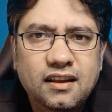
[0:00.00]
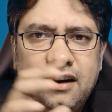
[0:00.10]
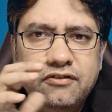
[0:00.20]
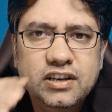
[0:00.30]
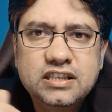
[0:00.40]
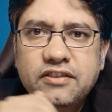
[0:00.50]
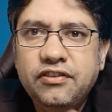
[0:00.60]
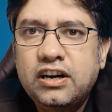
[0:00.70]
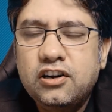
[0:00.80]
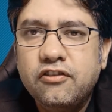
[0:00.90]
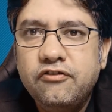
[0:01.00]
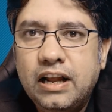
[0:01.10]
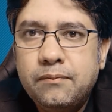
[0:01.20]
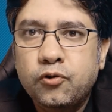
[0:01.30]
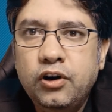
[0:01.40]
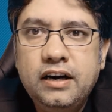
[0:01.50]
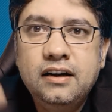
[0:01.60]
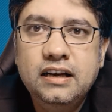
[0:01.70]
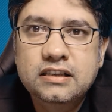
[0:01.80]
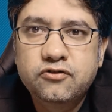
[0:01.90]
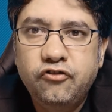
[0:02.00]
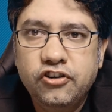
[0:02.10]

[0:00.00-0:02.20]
The adverse effect of Valproate is